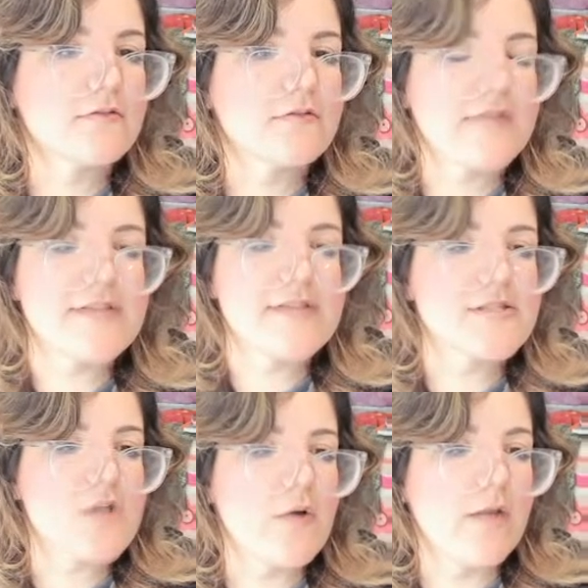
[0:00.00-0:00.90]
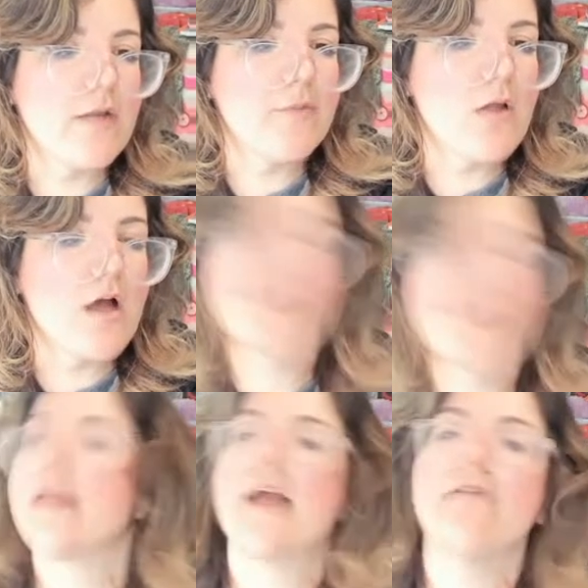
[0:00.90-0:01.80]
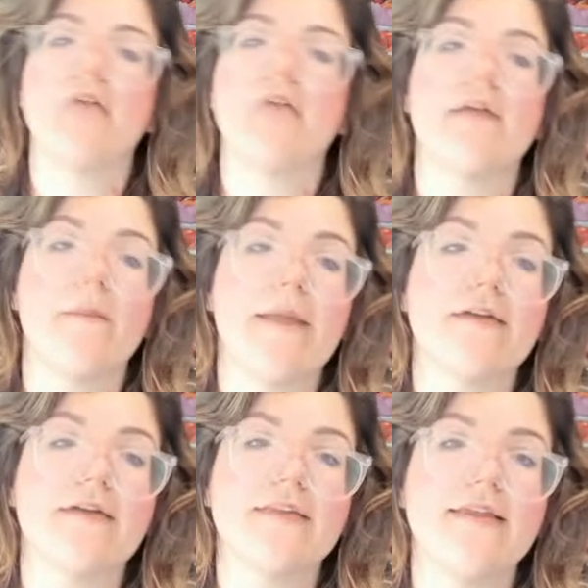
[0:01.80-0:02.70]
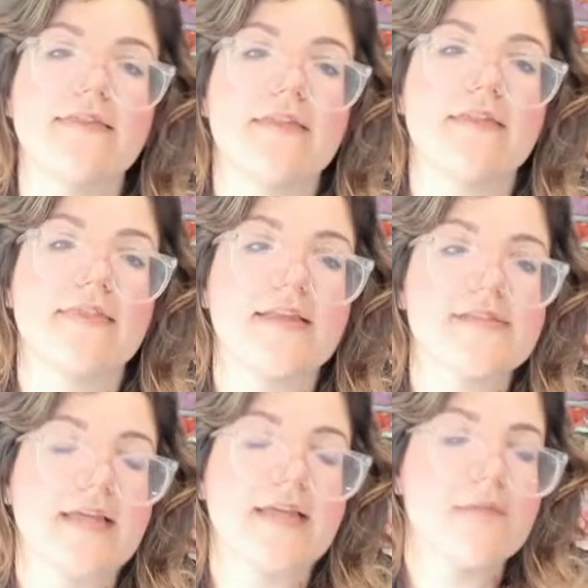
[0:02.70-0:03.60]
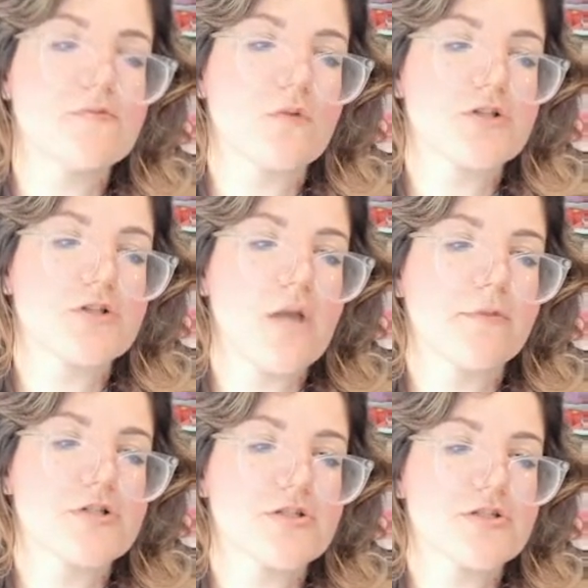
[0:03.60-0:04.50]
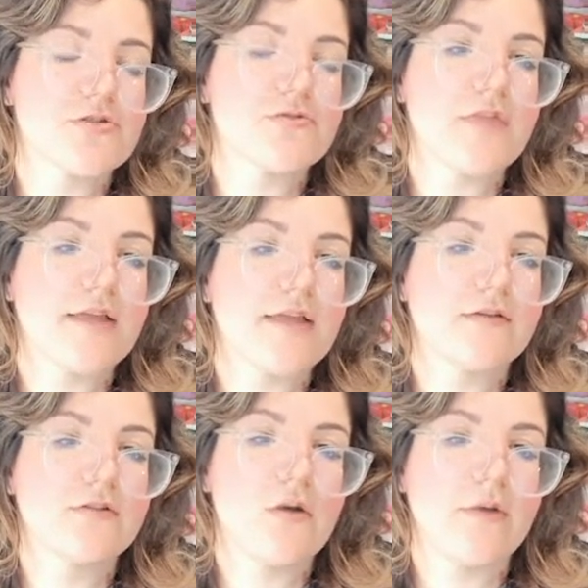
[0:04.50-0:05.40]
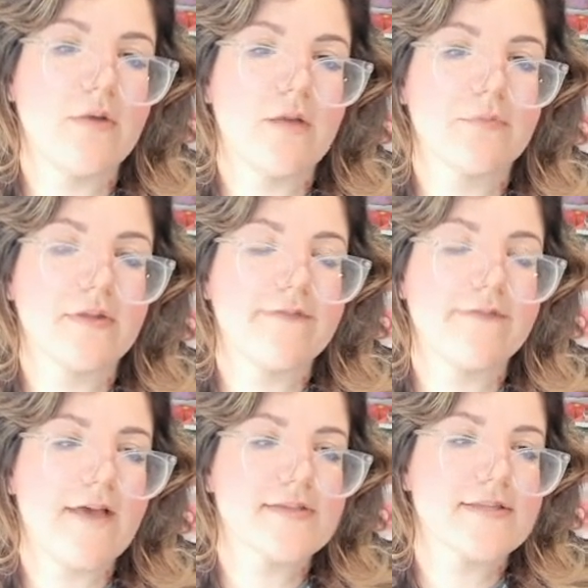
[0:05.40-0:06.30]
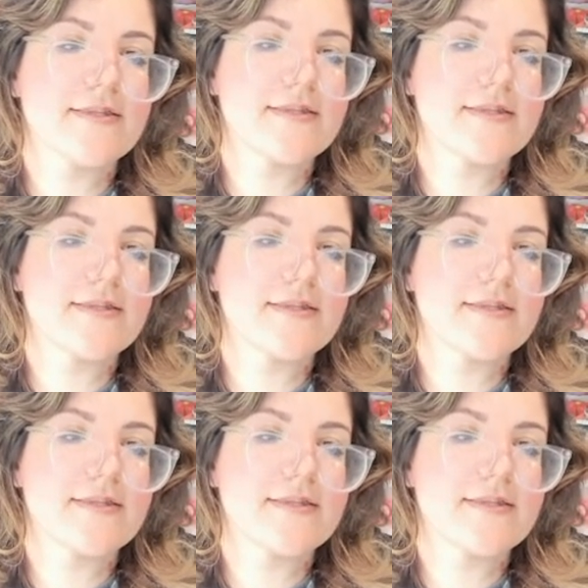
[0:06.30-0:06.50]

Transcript: things is going up a lot. Like I apparently the things at Games Workshop are just like going up really fast. Like the